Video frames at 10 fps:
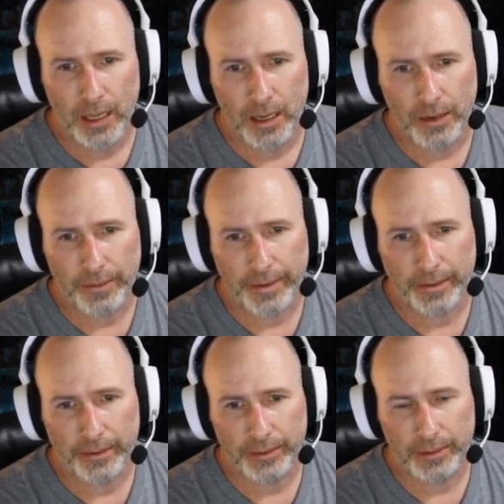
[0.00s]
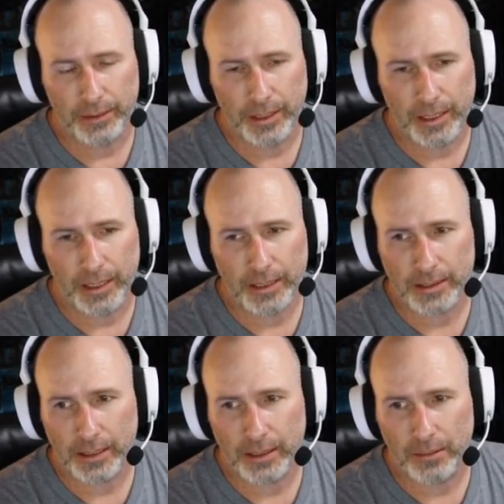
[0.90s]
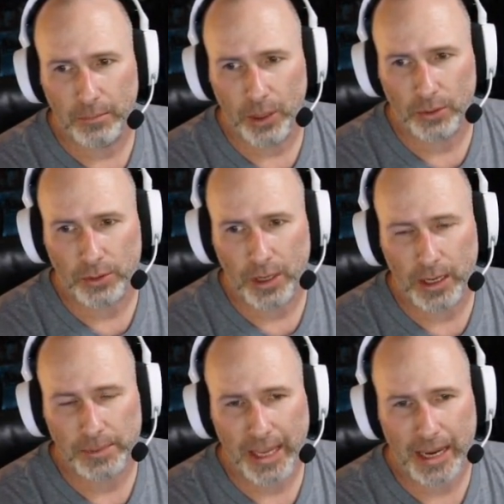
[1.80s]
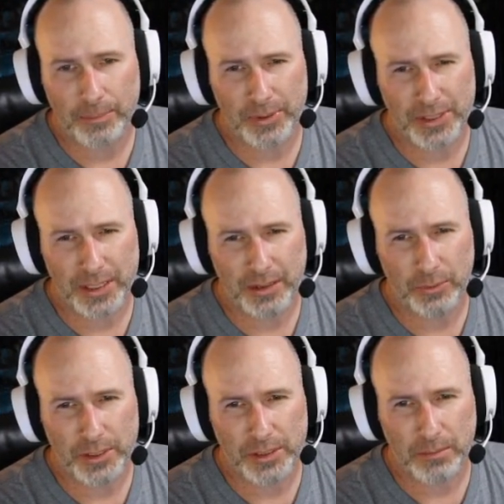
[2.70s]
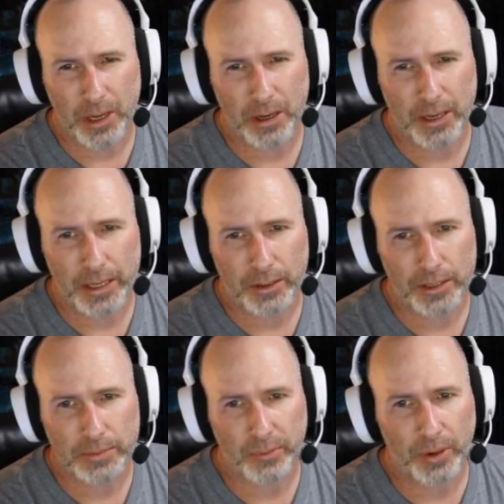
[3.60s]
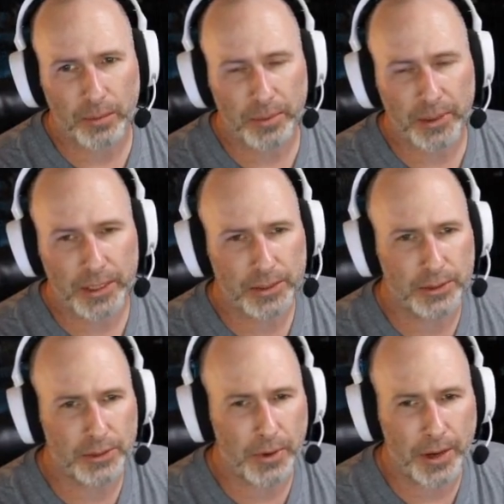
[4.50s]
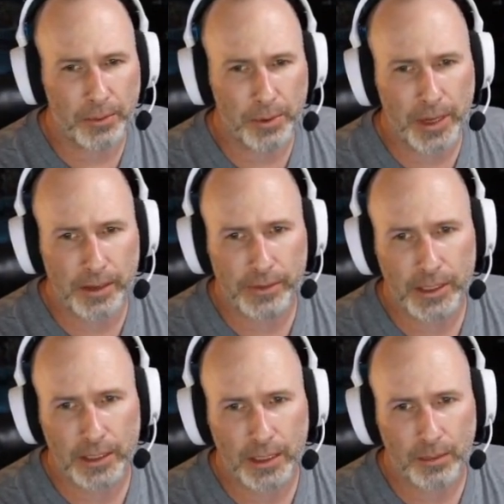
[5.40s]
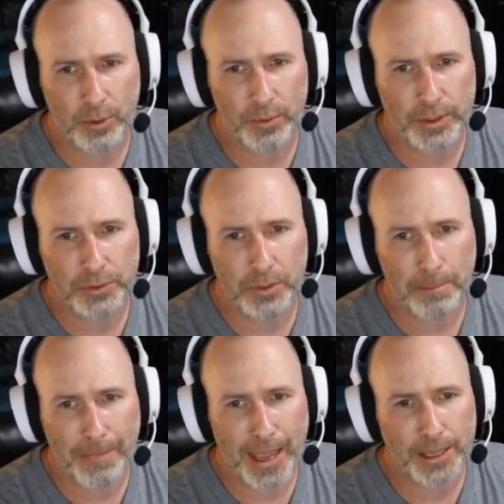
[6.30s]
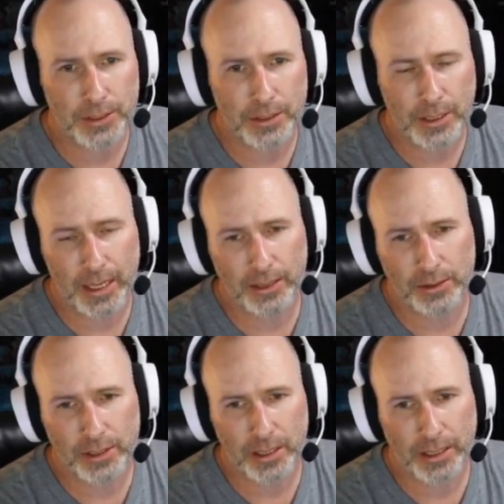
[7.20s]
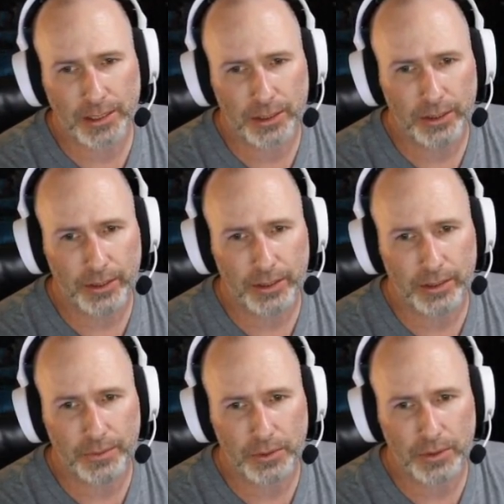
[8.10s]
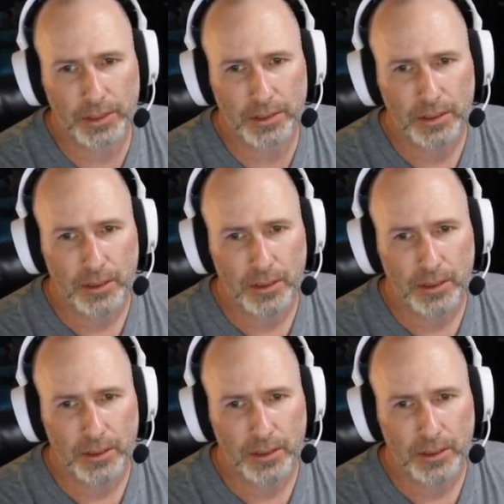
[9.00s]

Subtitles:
All right, let's look at mawtribes. 8%, which is a moderate increase, probably because they're so hero heavy, I'm going to imagine. And there's not a ton of units.